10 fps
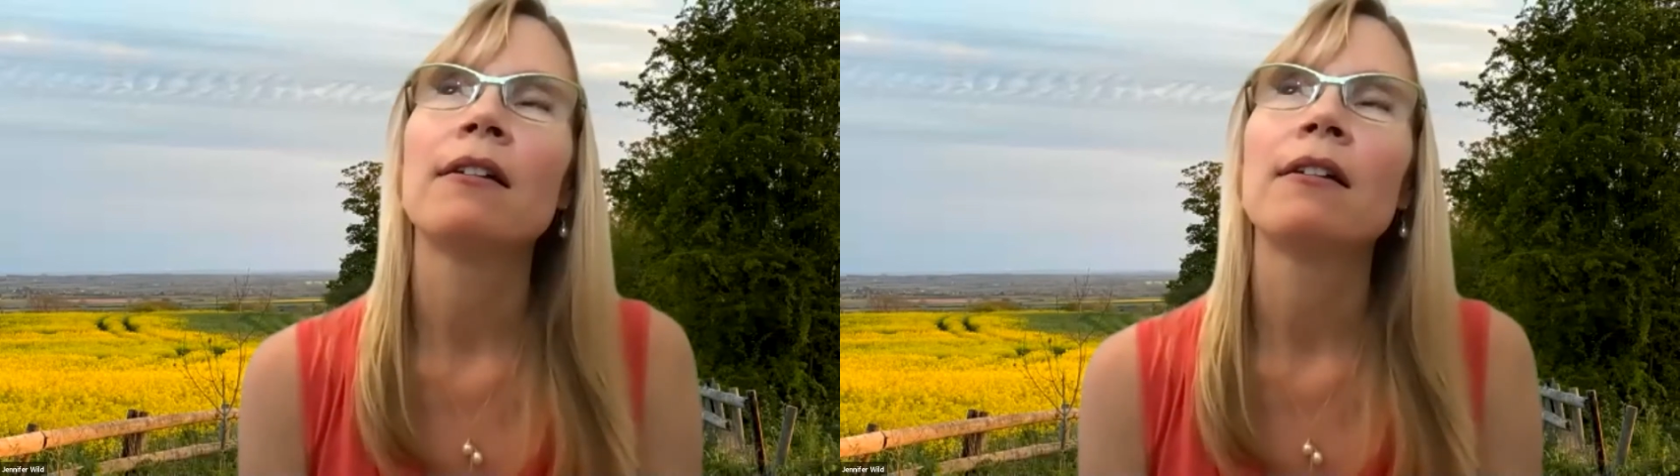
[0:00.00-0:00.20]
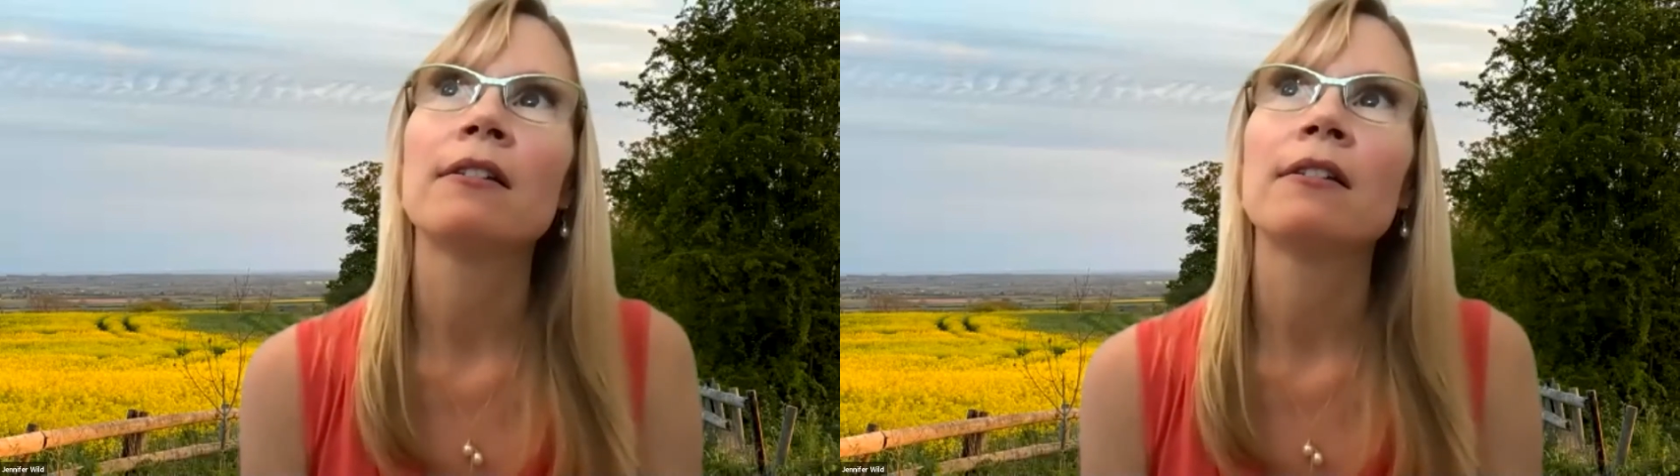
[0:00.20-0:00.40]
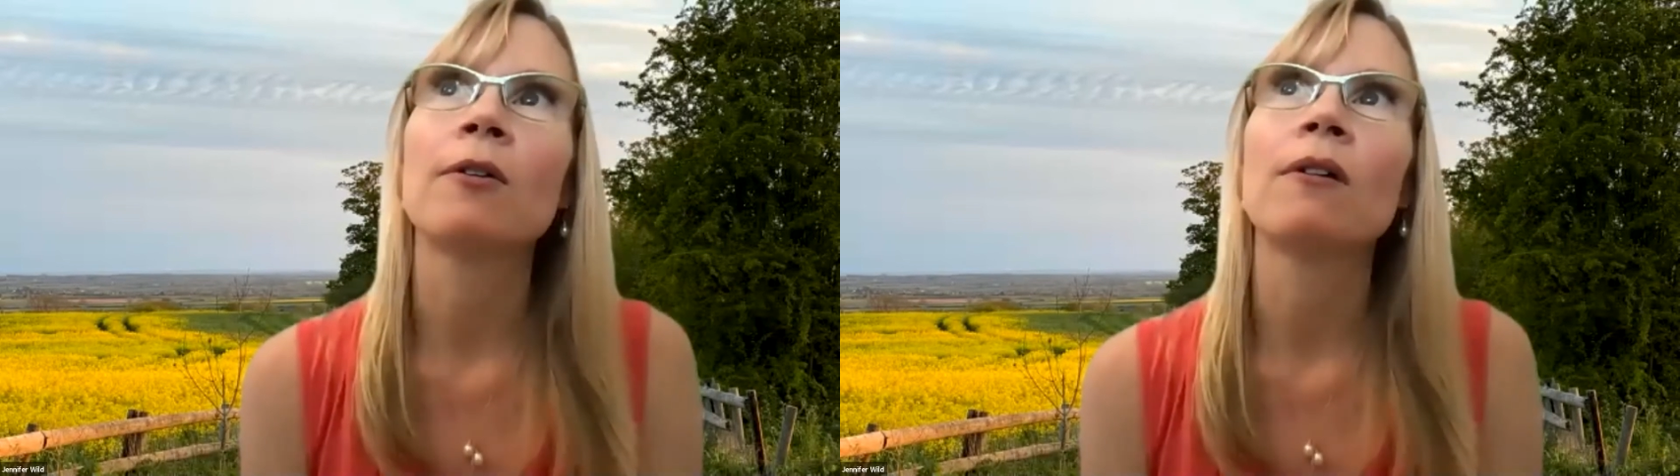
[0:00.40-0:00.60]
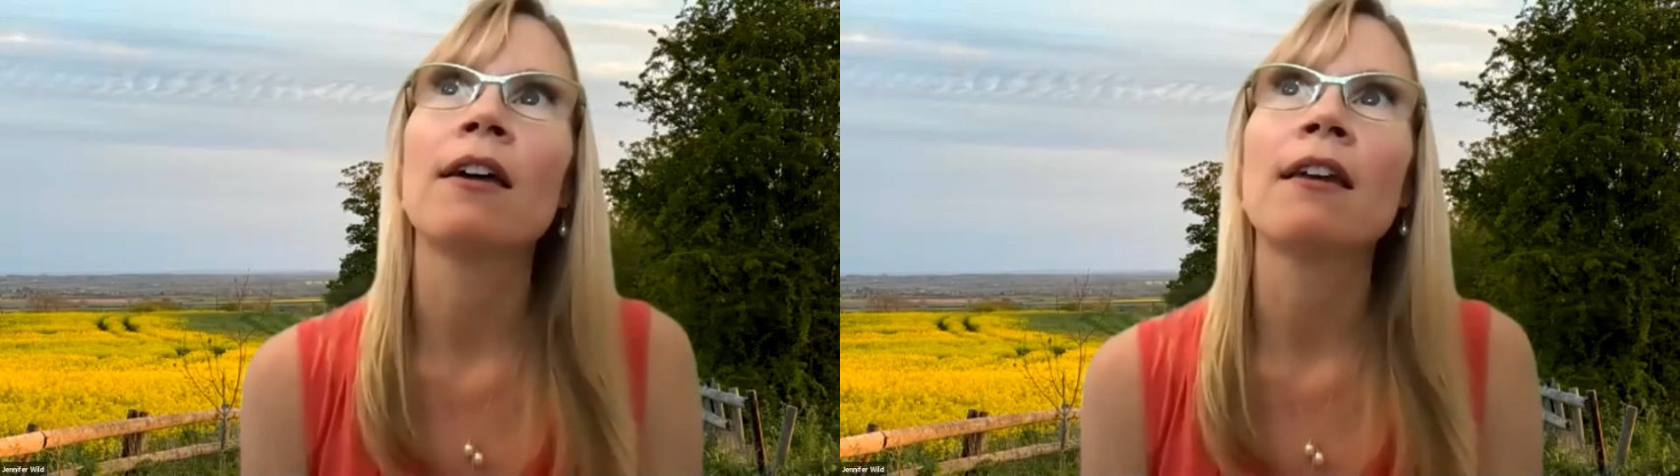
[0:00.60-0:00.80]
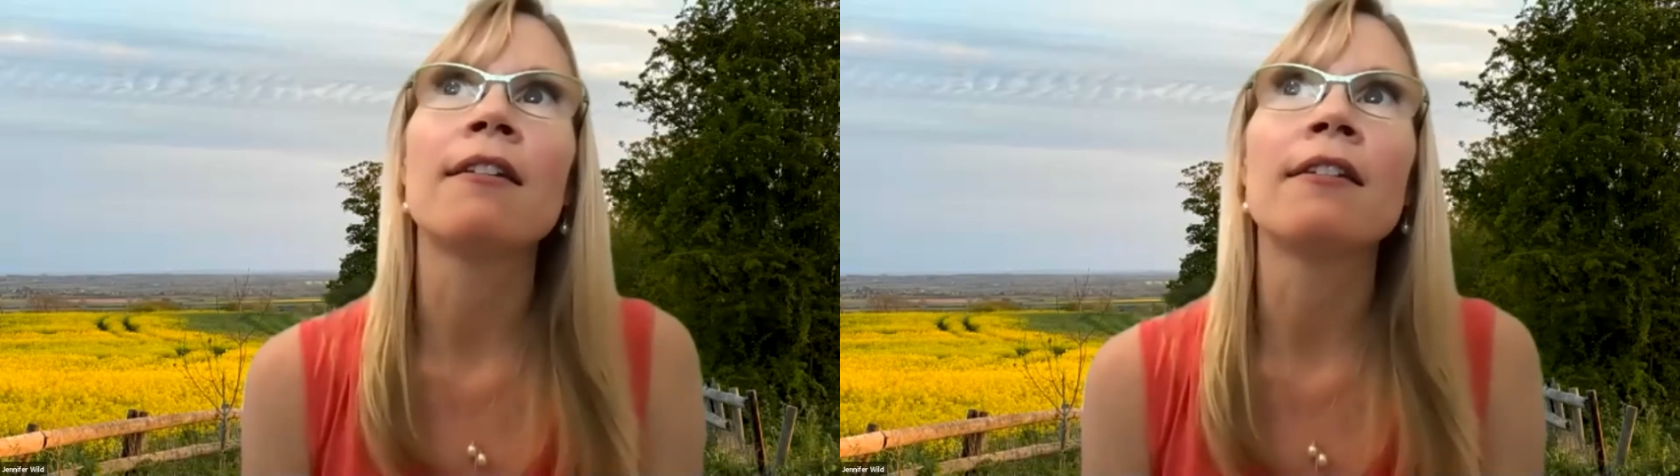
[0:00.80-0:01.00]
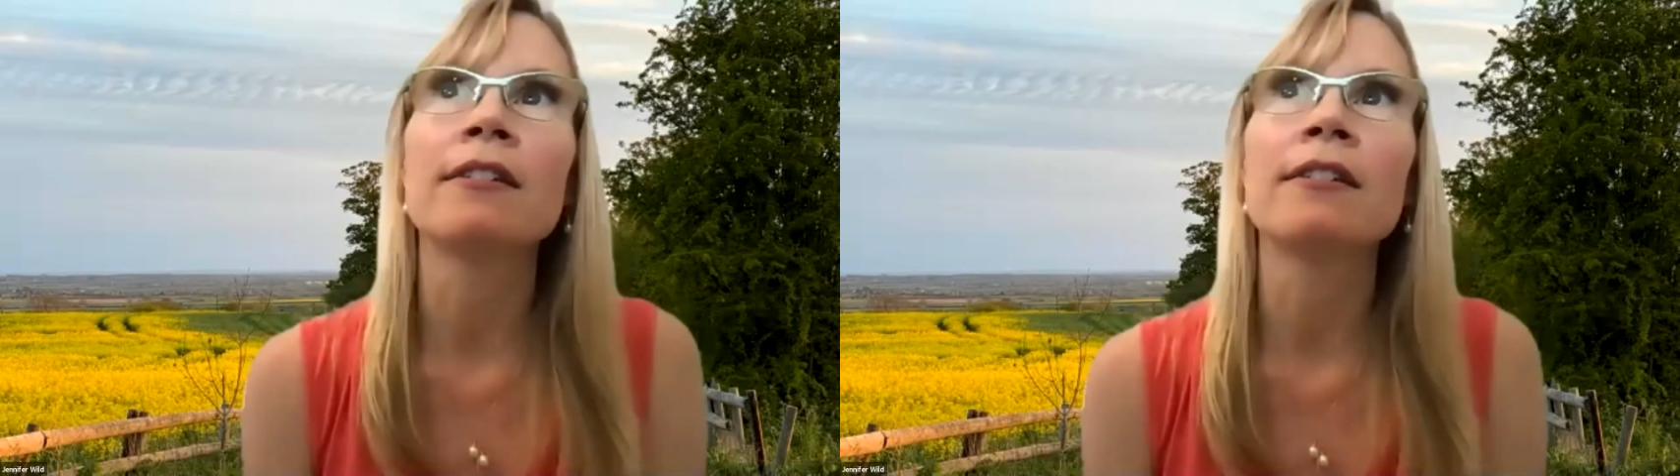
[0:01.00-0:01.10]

it